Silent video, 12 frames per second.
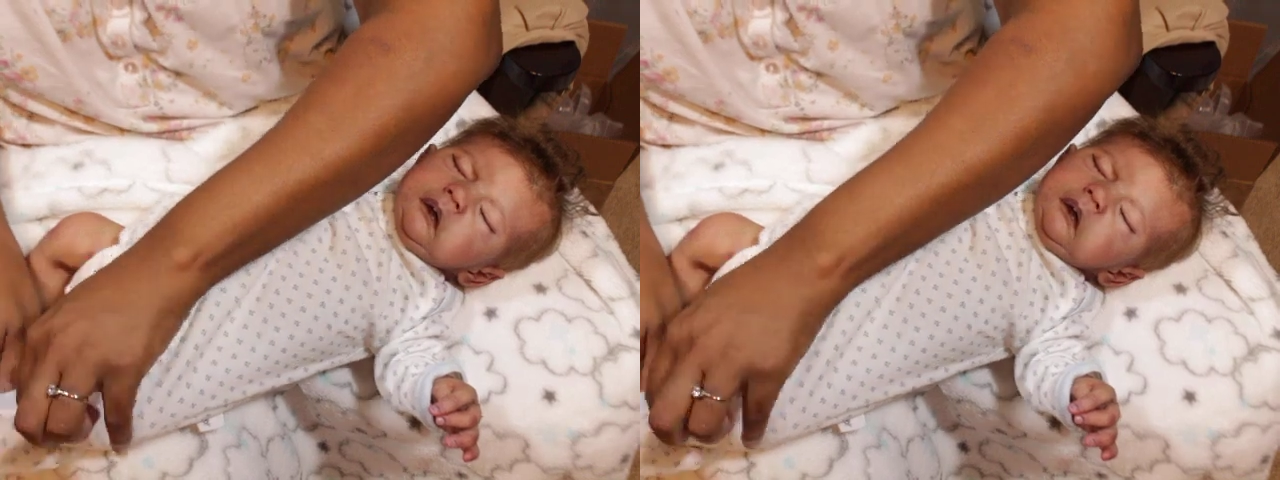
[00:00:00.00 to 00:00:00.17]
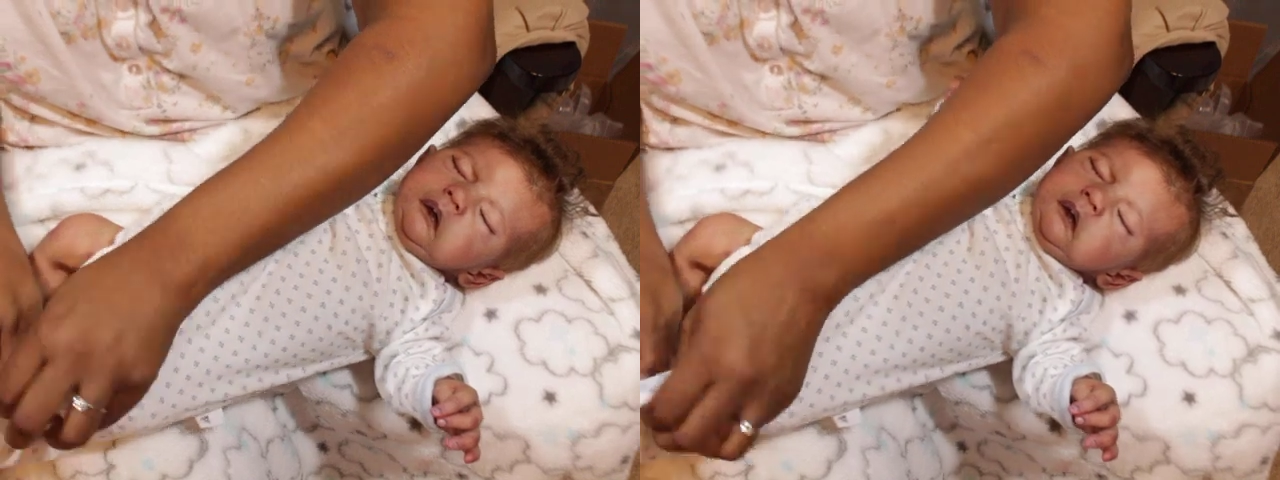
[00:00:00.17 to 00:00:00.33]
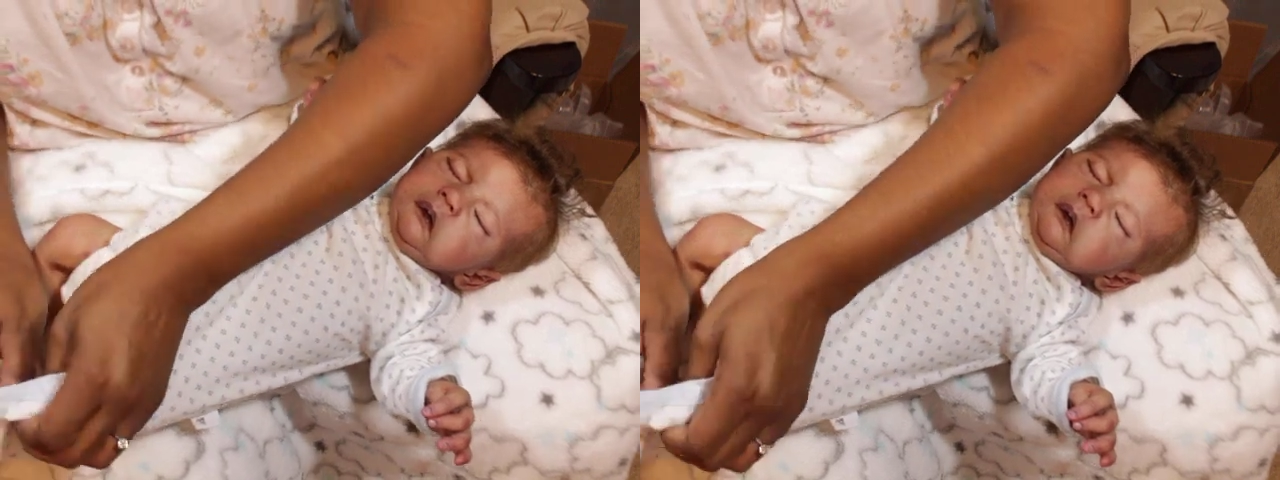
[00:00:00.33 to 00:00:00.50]

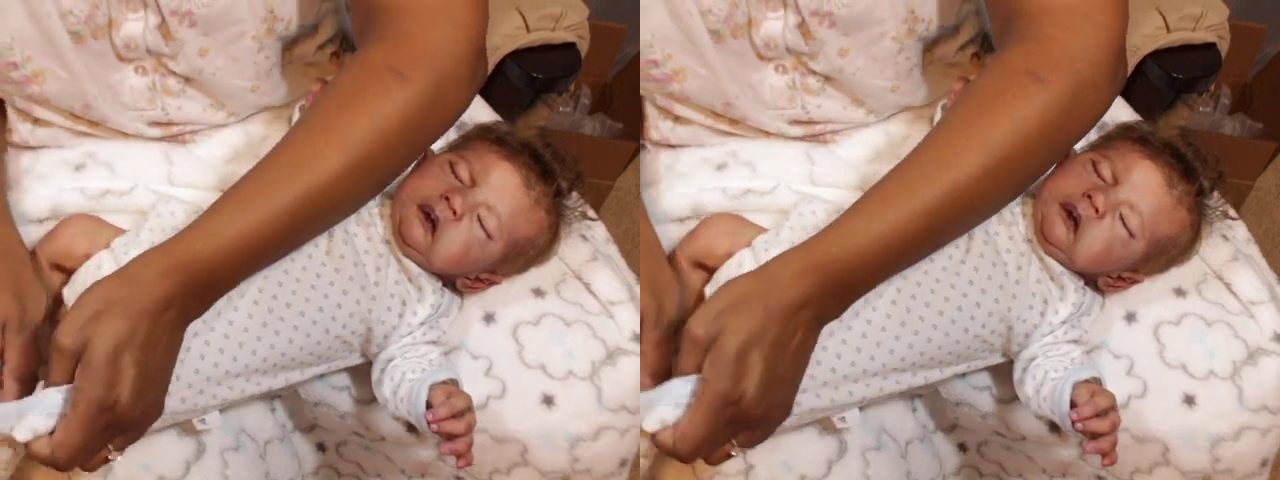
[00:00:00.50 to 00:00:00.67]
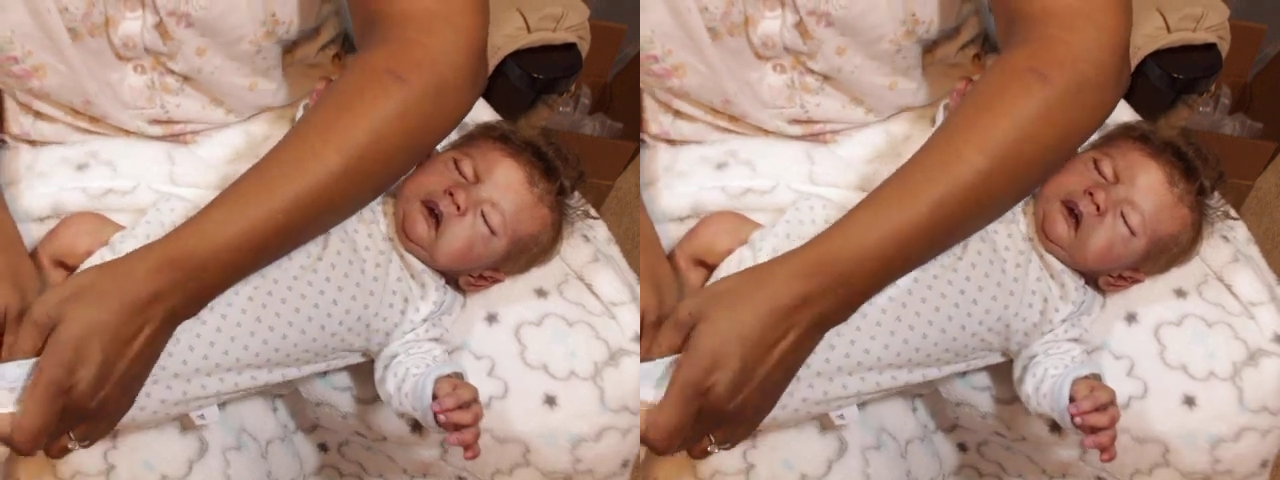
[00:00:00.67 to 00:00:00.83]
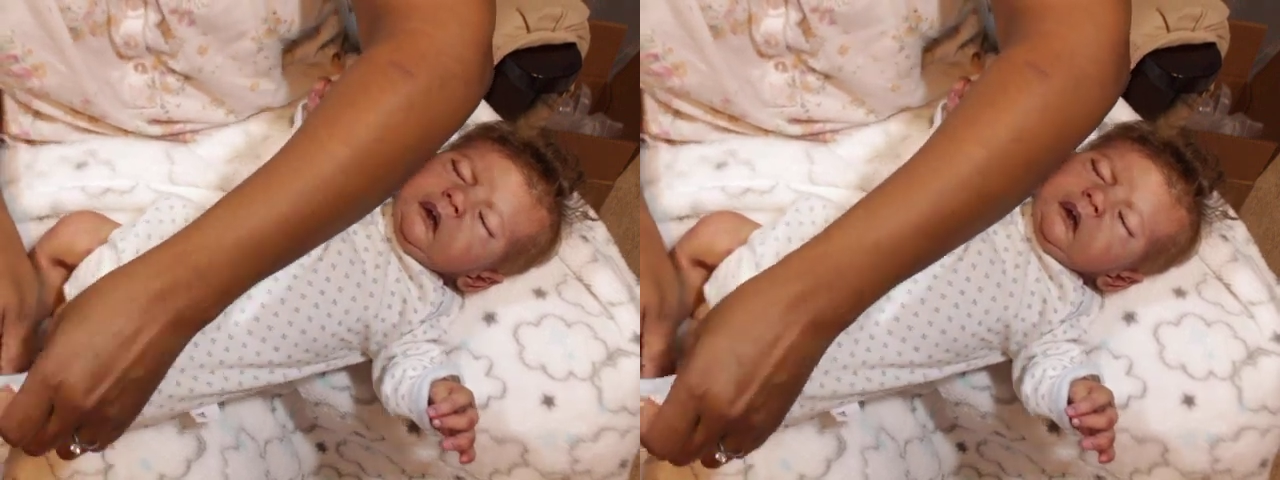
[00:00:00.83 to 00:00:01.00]
So
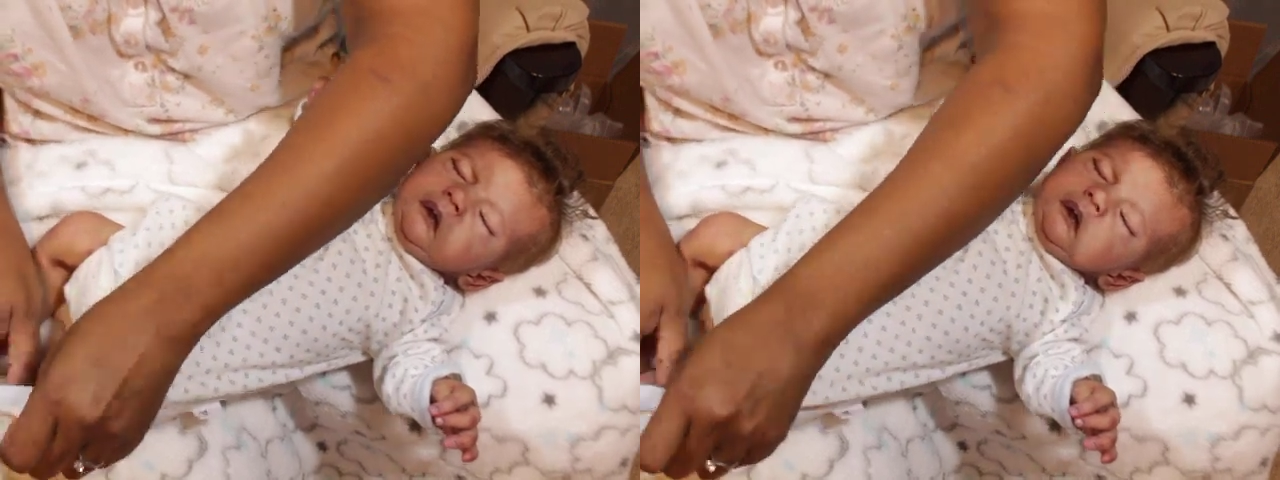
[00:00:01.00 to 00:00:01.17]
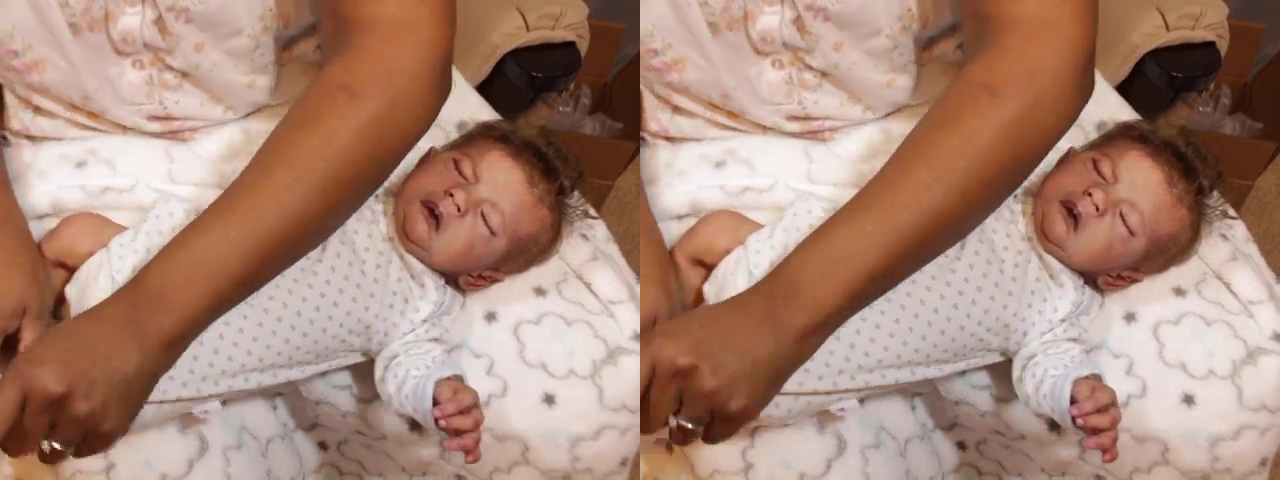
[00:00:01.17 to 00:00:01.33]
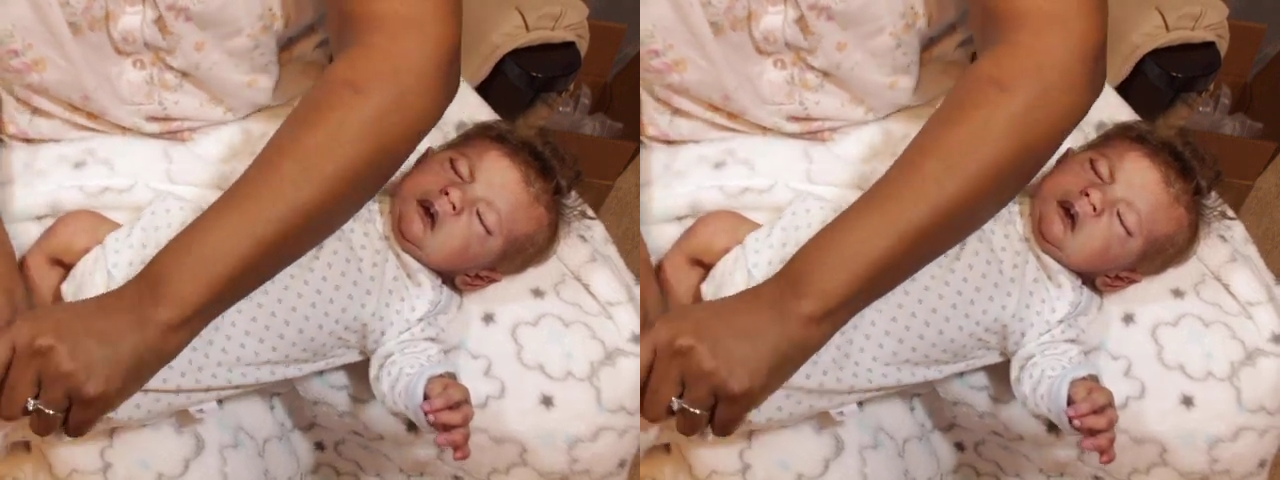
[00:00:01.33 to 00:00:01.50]
it
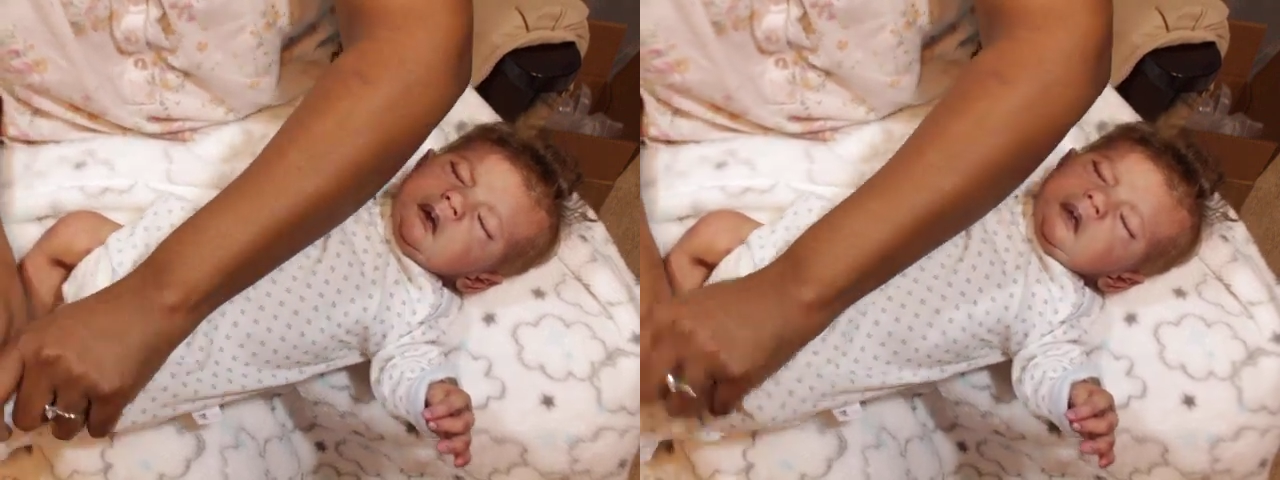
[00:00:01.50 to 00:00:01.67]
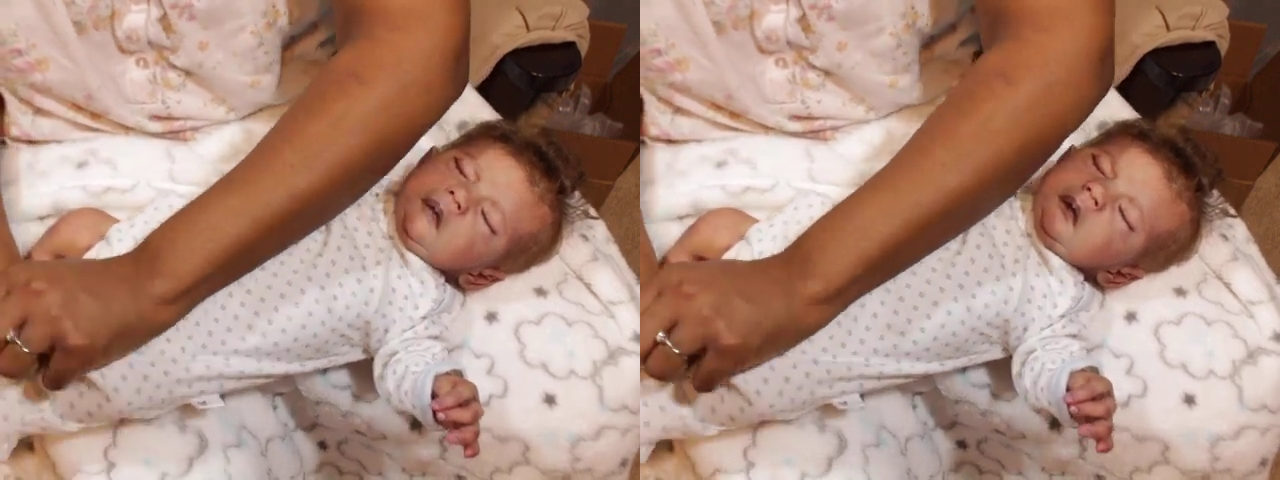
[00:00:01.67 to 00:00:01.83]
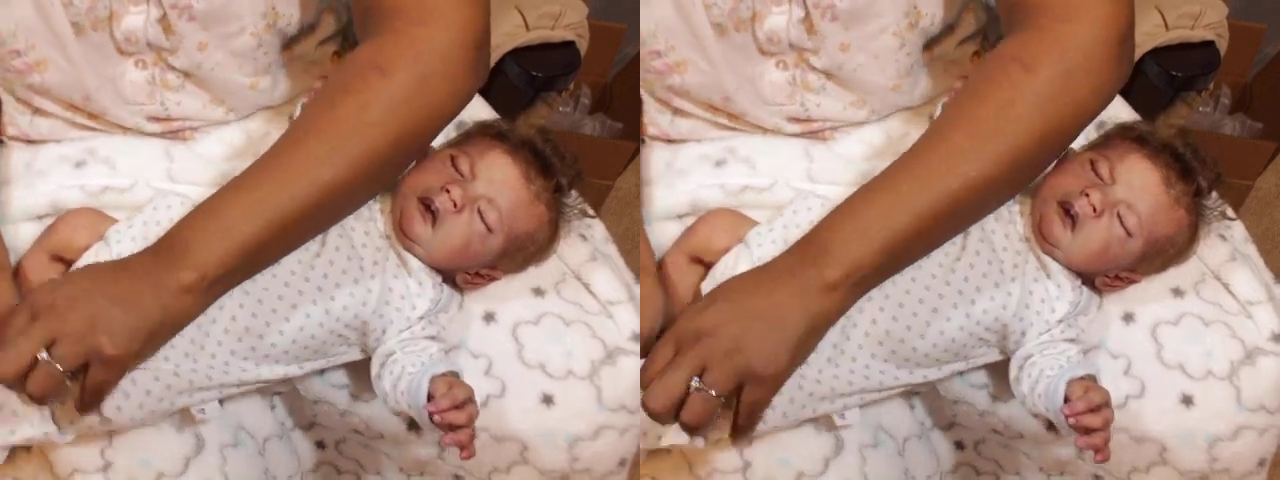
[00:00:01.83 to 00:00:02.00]
is
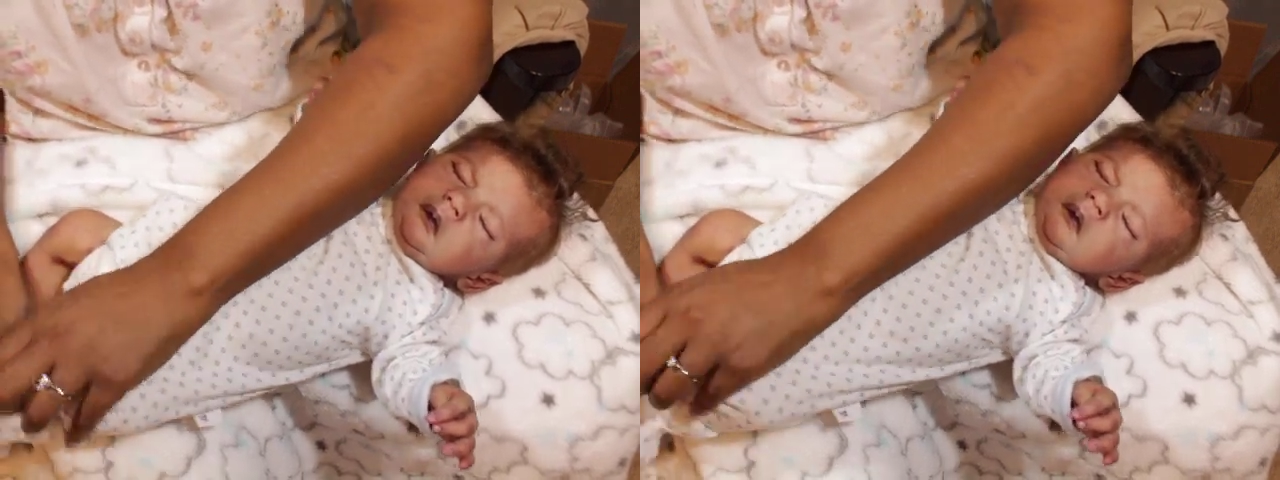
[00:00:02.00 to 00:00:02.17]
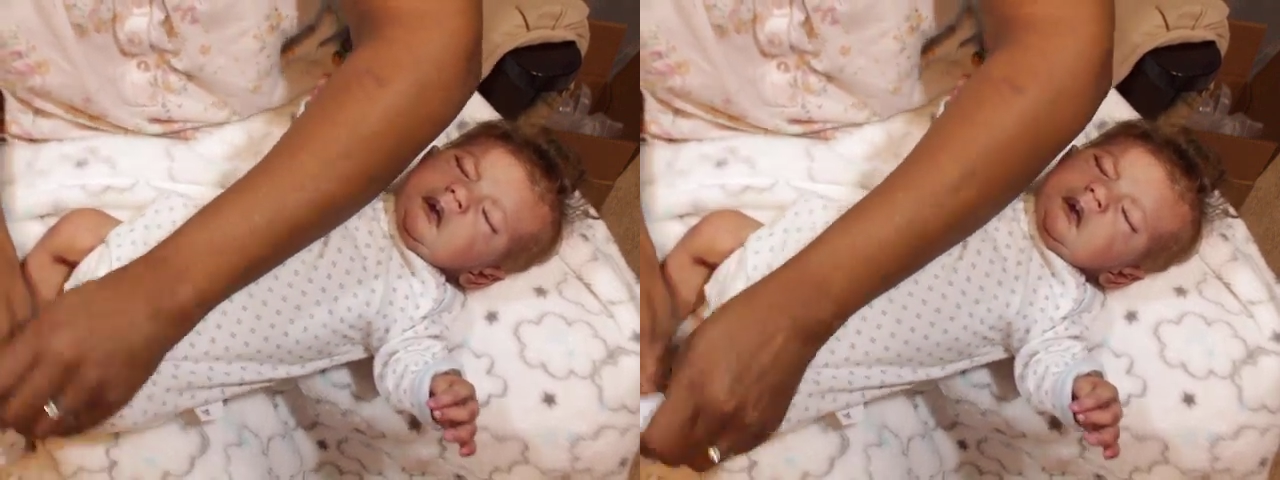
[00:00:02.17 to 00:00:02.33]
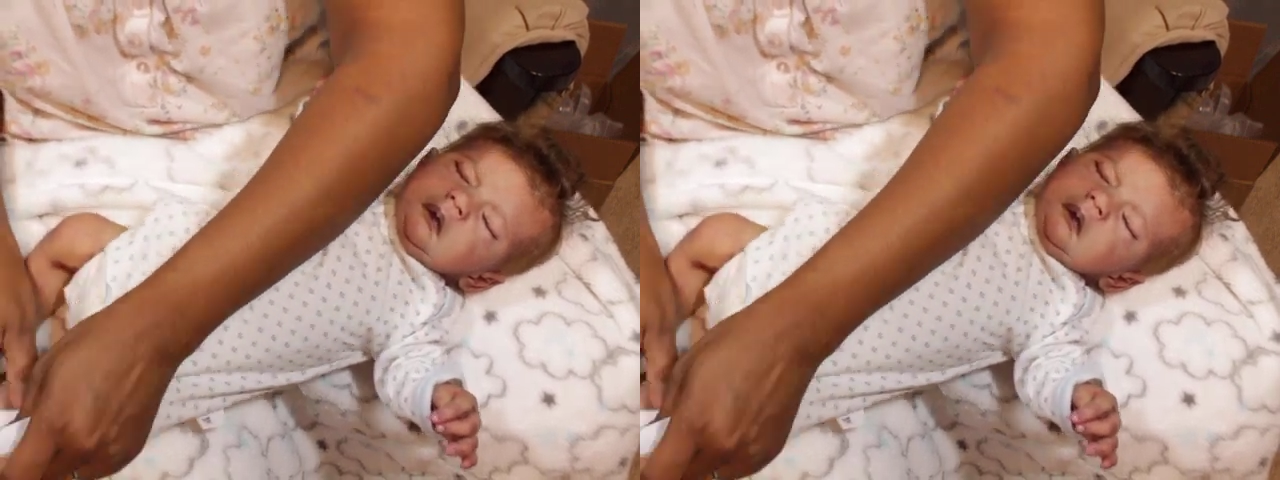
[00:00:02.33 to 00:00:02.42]
kind of